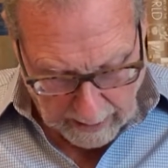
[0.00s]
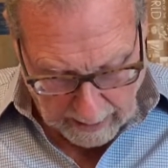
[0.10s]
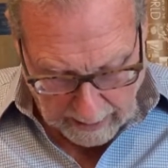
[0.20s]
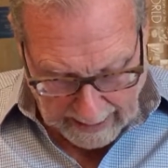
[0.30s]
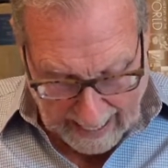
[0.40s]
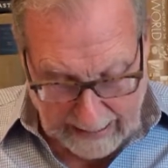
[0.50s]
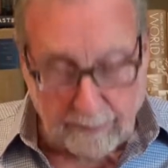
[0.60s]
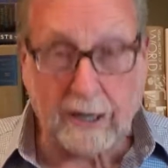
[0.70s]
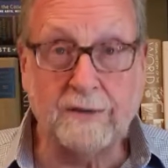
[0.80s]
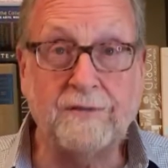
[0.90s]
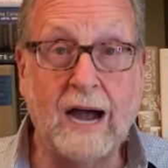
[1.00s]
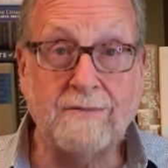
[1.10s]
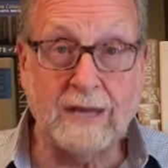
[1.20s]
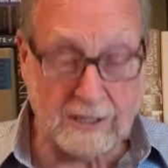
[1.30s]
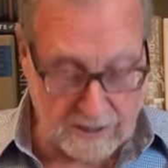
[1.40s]
And he bought a
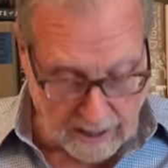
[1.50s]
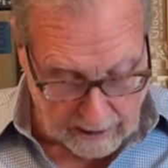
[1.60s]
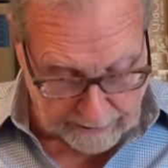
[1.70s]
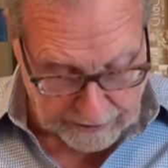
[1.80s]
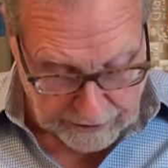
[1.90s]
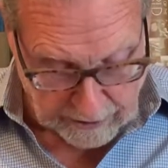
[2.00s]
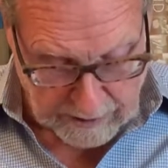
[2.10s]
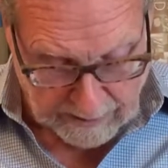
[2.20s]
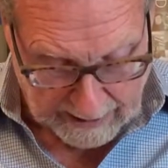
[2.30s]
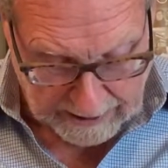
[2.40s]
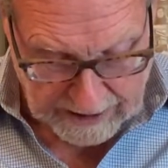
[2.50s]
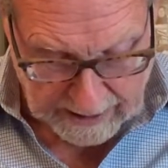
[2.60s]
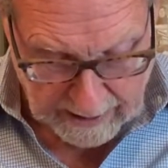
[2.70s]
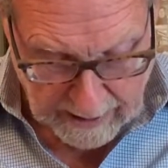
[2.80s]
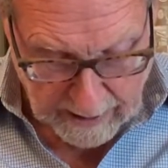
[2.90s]
$5,000 insurance
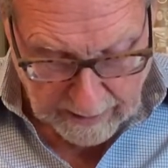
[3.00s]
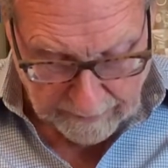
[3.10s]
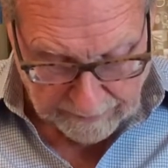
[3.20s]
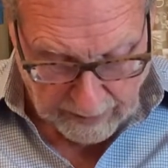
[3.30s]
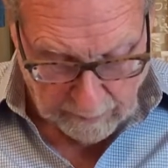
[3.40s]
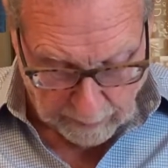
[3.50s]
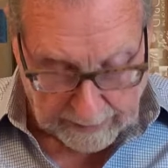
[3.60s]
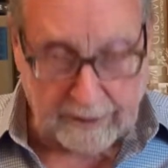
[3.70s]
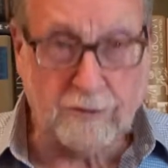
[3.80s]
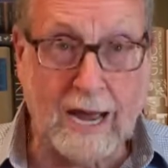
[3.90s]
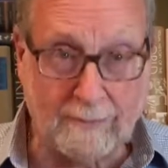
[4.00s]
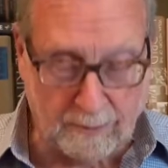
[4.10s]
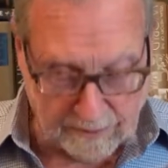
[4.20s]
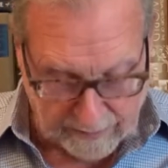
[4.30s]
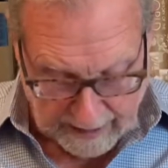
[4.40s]
policy from one of the travel
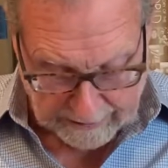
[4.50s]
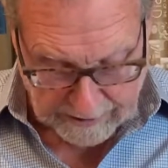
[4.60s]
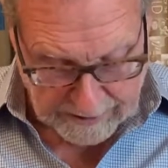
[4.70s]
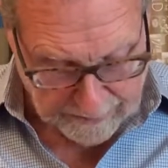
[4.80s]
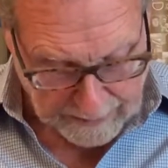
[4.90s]
providers.